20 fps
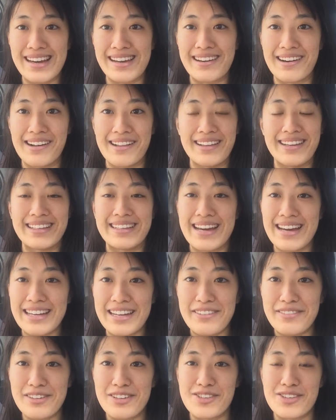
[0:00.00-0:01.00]
I call it
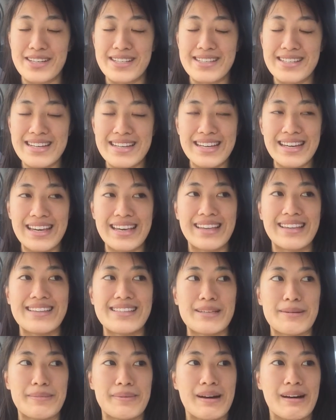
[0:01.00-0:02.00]
daredevil dressing.
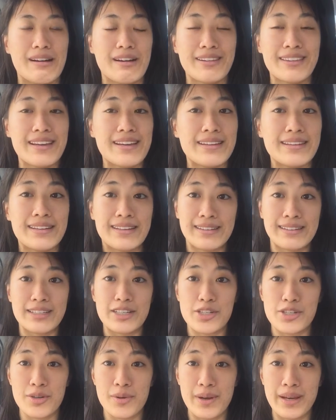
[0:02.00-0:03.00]
It's about authentically
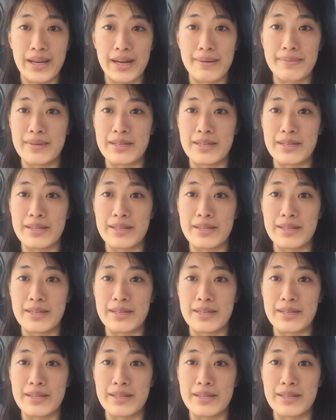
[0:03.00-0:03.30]
showing up